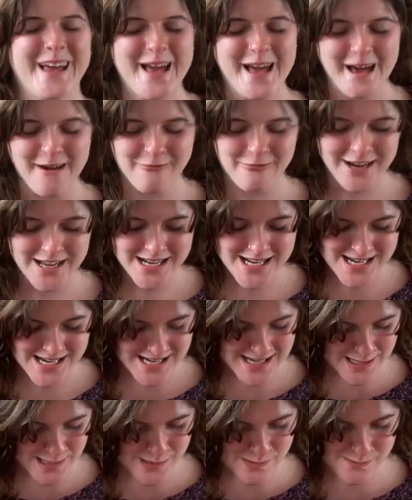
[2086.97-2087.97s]
I wanted
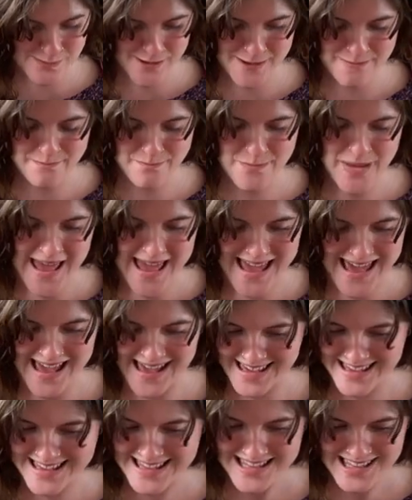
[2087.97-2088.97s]
it to be
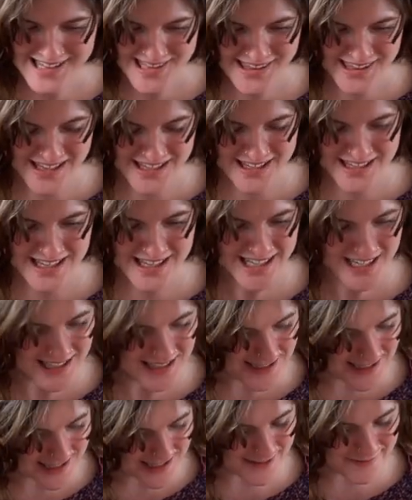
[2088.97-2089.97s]
pink, like, and a
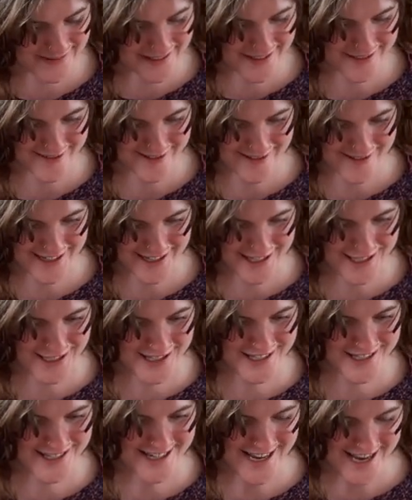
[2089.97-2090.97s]
little bit of
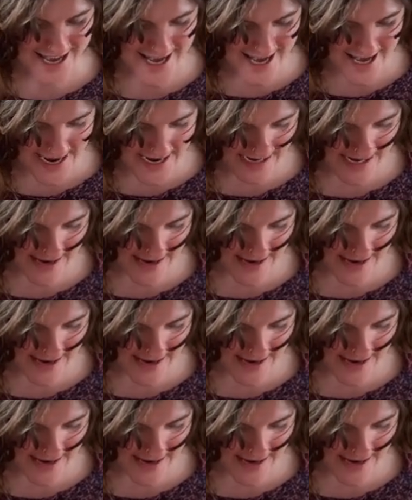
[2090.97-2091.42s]
orange, and